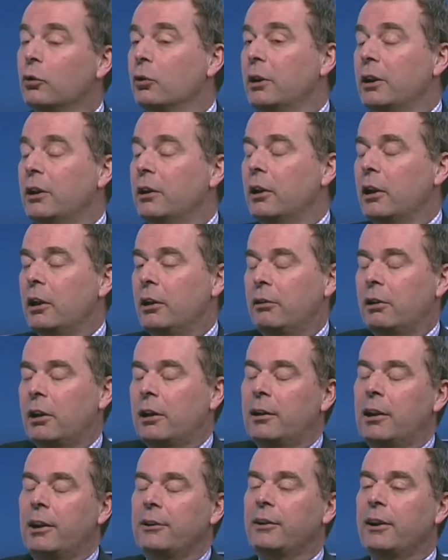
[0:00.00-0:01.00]
or in
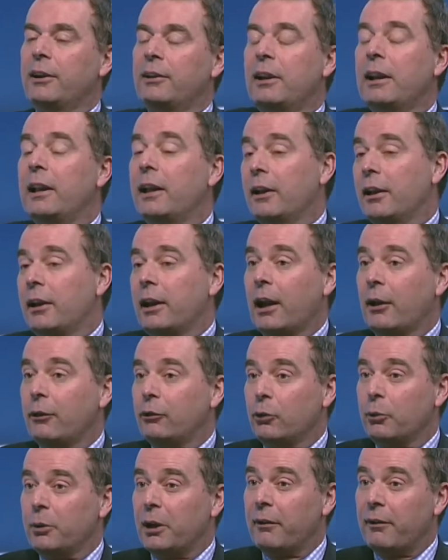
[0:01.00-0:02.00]
let's say dealing
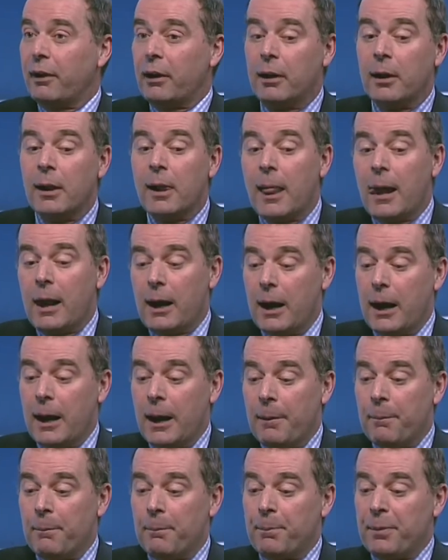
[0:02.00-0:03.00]
accounts or whatever.
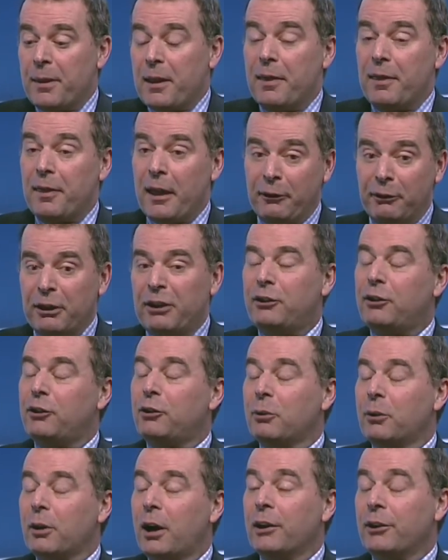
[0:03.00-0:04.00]
They're easy
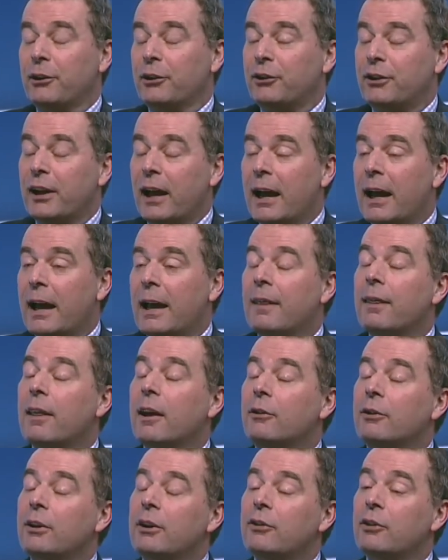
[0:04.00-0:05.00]
to understand.
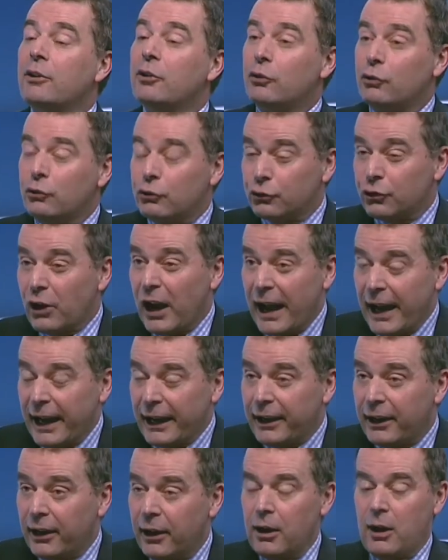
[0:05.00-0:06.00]
They're easy to
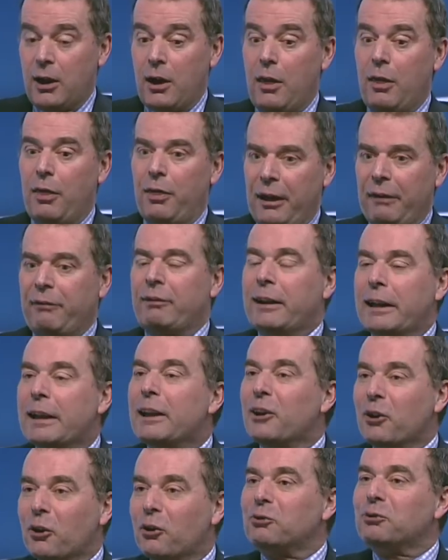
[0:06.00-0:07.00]
track. They've
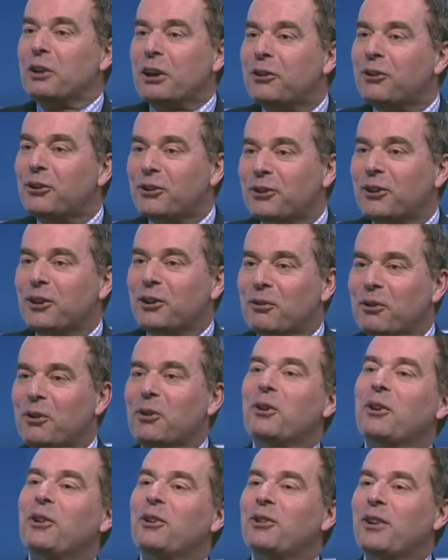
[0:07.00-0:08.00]
clearly got risks that if you've
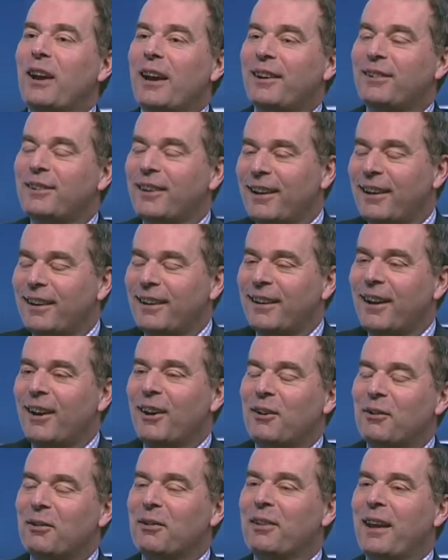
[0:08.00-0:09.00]
got in shares, they can
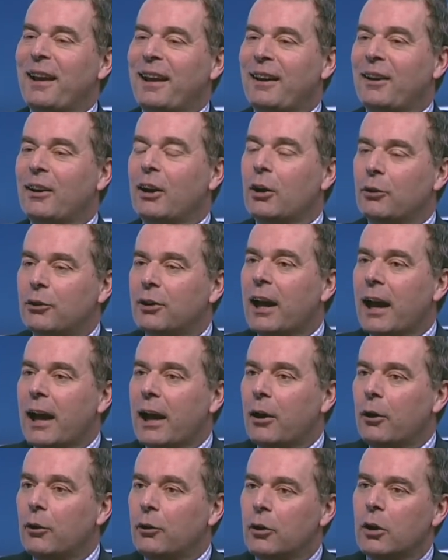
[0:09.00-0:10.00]
go
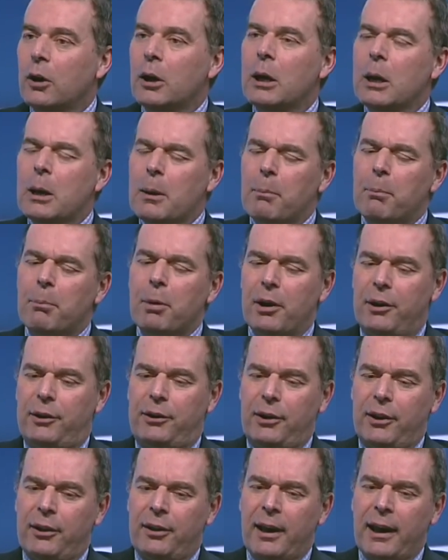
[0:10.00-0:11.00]
down,
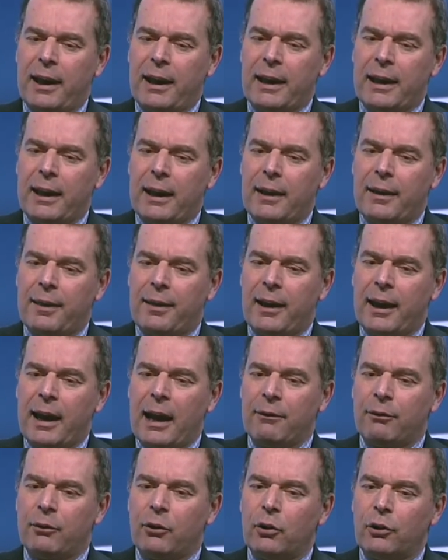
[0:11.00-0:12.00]
but they
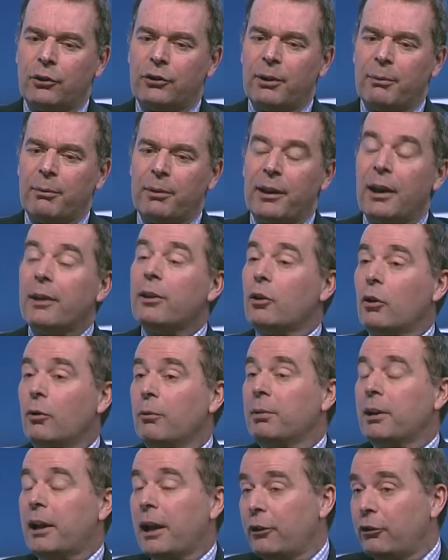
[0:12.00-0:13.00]
haven't got some of the other
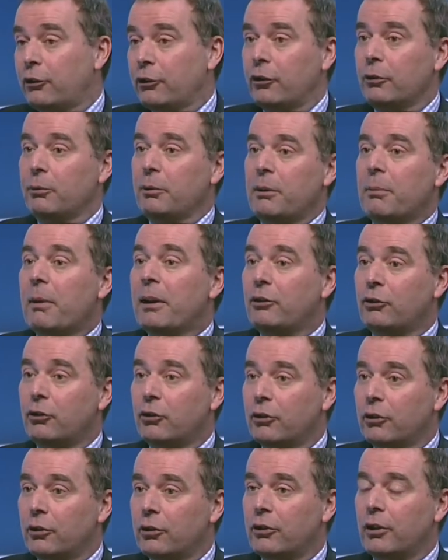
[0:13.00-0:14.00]
complications that we
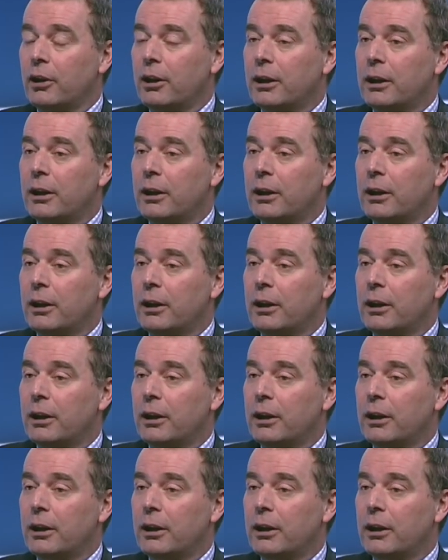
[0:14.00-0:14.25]
mentioned